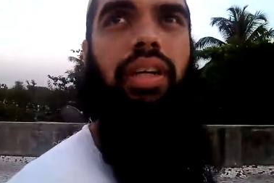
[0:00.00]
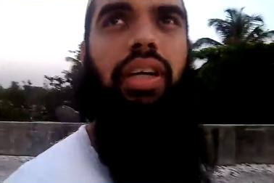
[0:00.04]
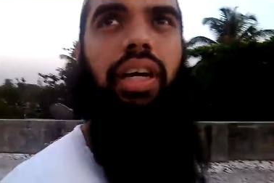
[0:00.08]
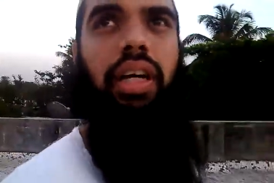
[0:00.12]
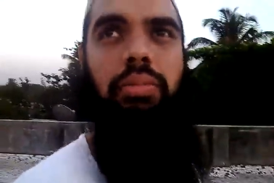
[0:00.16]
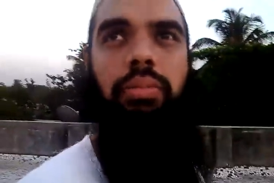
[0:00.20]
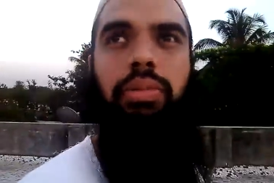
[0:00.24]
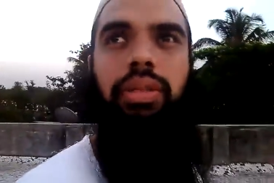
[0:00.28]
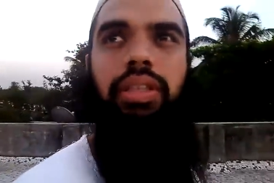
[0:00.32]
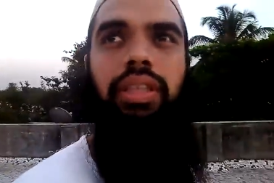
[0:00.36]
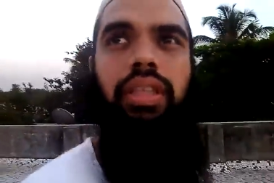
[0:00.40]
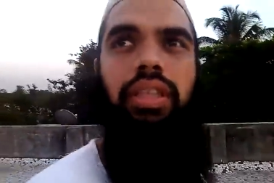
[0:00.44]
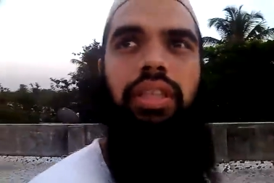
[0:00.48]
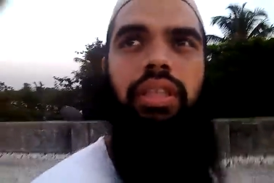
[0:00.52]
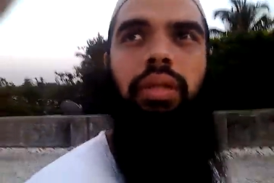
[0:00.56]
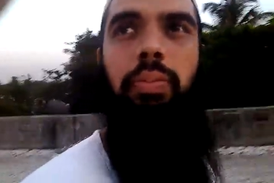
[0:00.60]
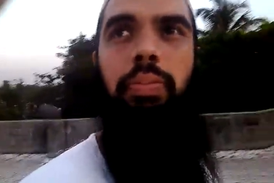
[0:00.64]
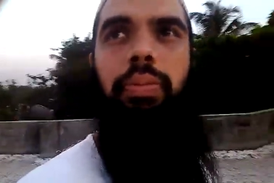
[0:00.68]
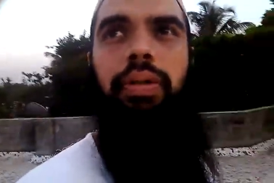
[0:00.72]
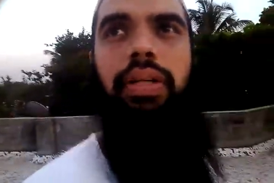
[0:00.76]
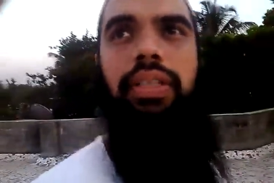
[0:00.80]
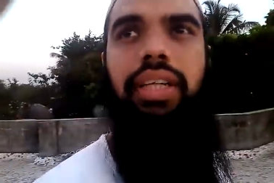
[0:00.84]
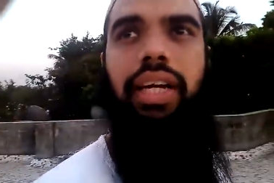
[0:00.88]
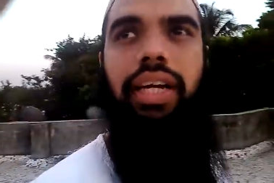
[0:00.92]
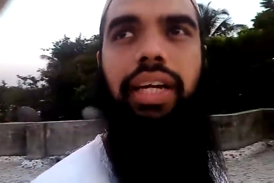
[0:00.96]
MC is a
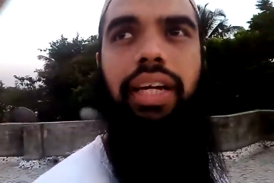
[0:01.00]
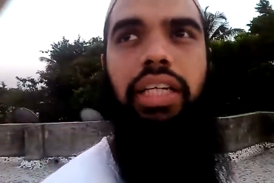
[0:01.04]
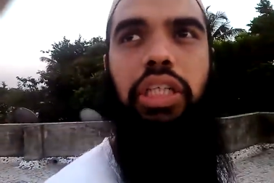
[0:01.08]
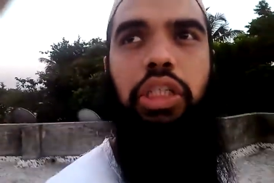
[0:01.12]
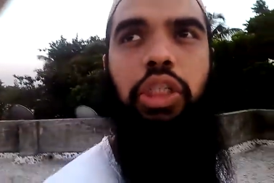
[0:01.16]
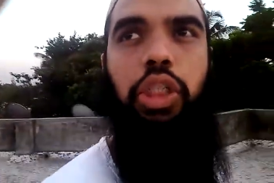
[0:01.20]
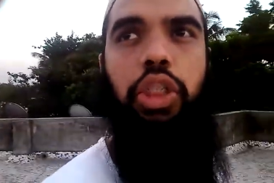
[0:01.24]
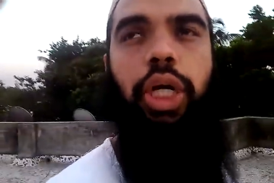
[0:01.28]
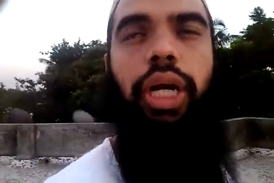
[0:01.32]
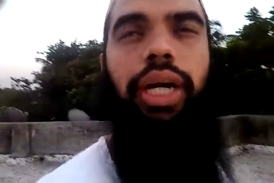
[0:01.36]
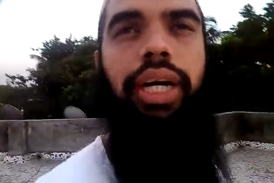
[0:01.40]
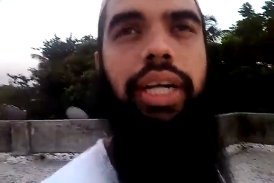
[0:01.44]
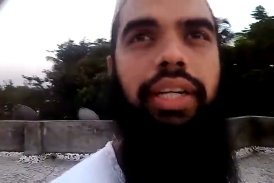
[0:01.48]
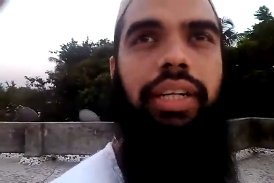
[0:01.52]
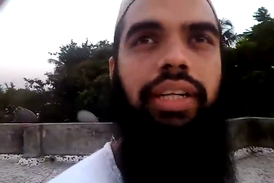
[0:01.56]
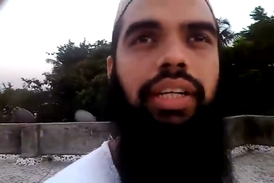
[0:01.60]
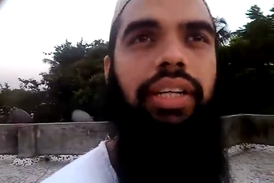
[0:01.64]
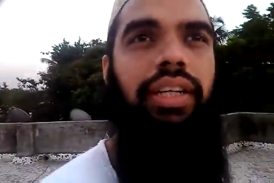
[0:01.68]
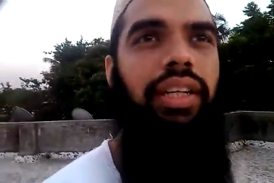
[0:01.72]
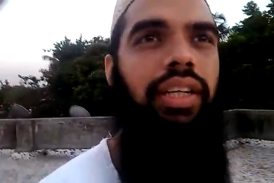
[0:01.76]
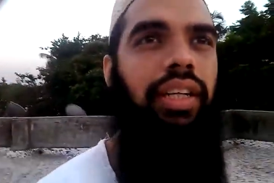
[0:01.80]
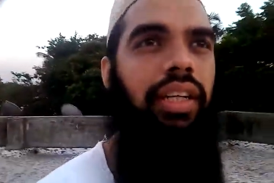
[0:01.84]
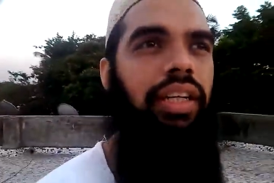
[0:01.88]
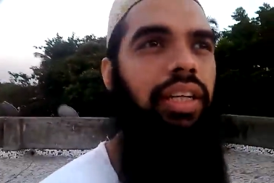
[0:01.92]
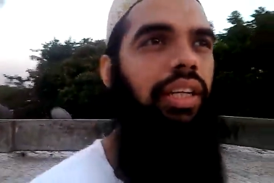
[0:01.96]
place I can shine.
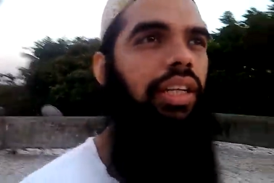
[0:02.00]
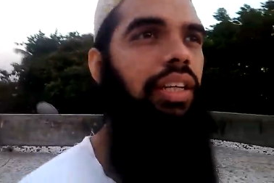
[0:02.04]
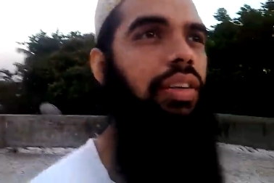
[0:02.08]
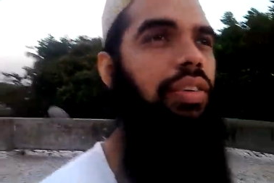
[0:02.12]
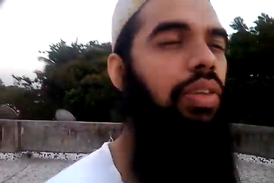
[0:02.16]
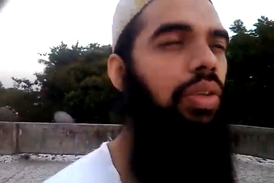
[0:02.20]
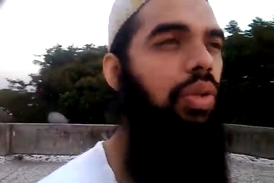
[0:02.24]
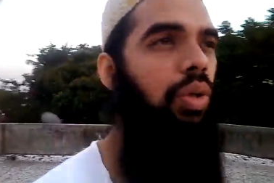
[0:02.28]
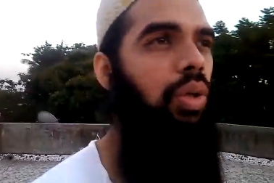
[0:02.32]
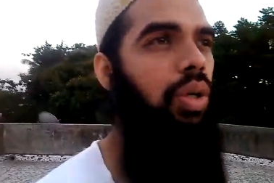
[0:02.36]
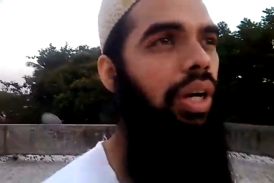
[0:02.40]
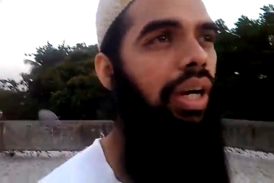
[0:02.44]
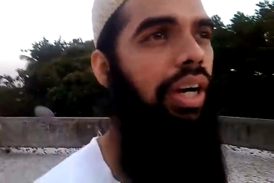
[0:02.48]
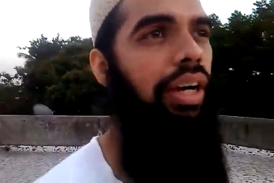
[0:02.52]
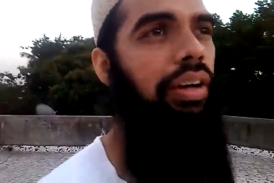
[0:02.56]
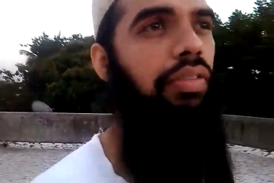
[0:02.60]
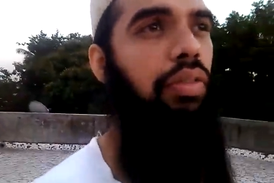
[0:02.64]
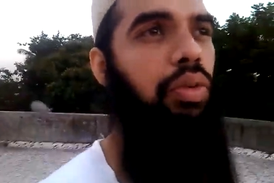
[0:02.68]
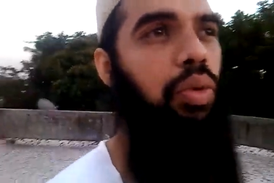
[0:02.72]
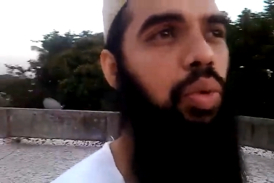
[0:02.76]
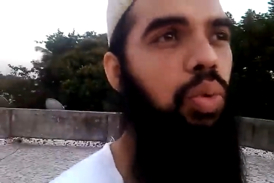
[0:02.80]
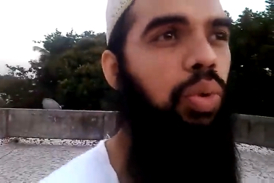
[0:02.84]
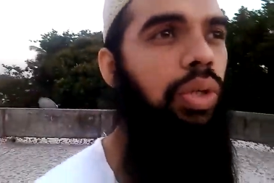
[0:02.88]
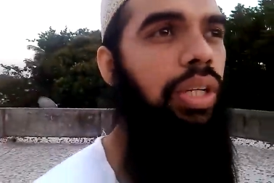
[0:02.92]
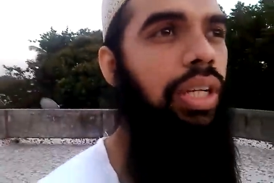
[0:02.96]
Even though I
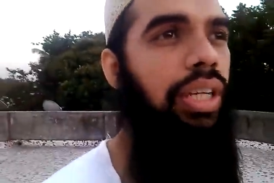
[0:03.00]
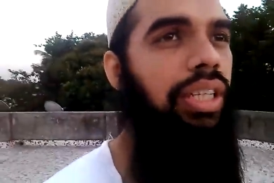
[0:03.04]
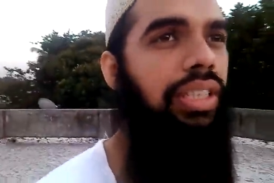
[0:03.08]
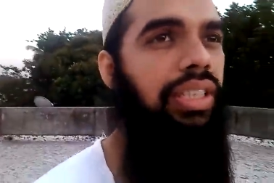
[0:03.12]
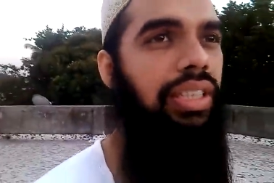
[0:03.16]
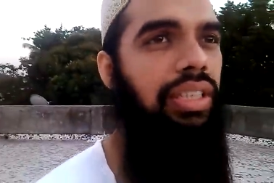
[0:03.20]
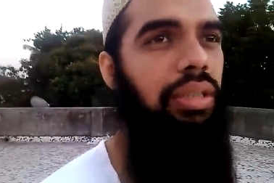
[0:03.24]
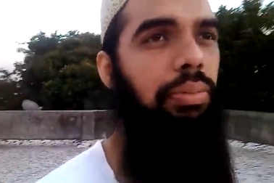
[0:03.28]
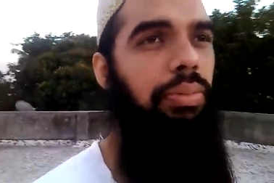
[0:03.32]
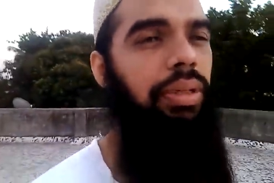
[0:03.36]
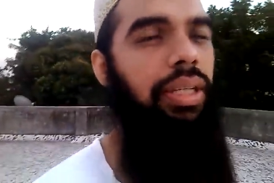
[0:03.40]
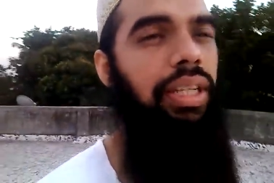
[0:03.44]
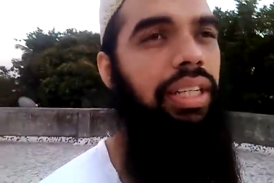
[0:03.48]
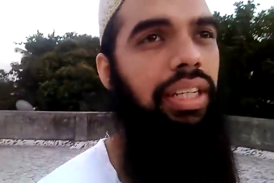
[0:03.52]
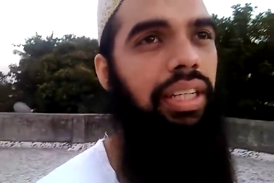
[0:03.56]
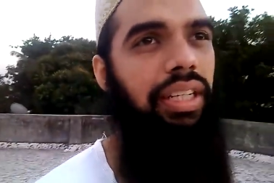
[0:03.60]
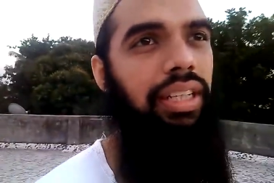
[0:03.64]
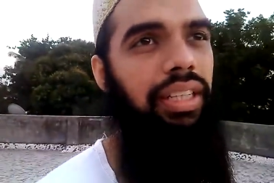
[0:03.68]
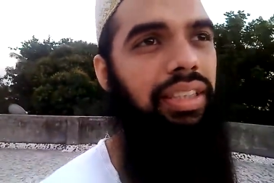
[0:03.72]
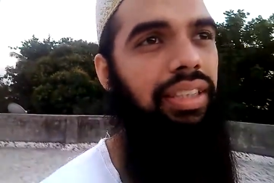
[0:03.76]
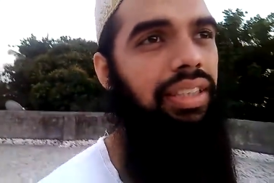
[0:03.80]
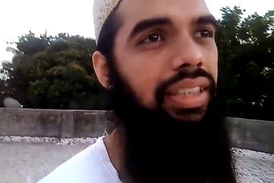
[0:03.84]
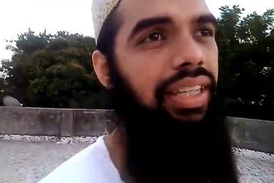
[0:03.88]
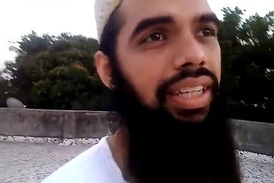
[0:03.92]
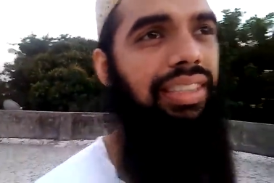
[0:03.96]
have 2 days remaining,
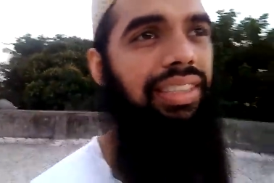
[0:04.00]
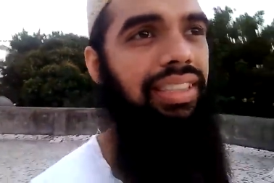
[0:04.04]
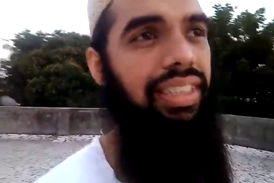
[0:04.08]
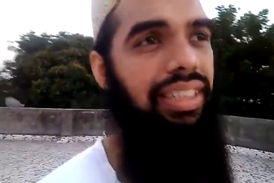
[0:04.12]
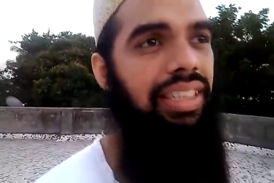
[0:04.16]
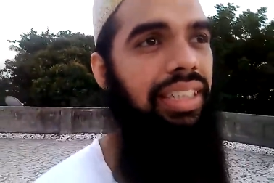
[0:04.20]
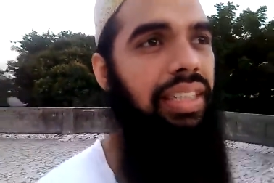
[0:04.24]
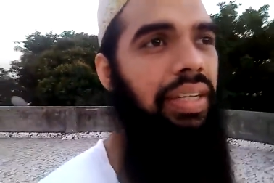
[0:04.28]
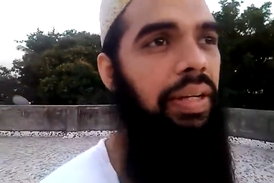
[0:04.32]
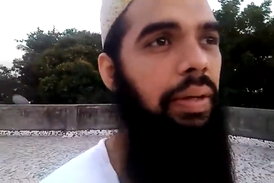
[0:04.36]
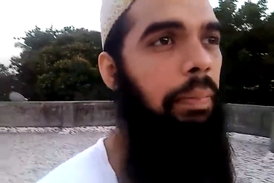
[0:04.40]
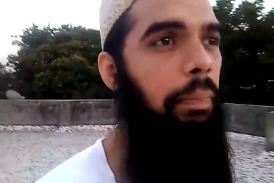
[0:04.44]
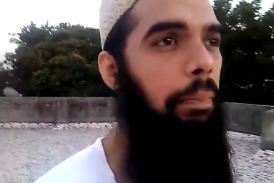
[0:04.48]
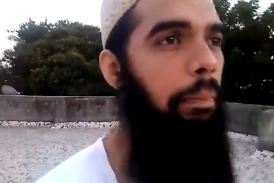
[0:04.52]
that's it.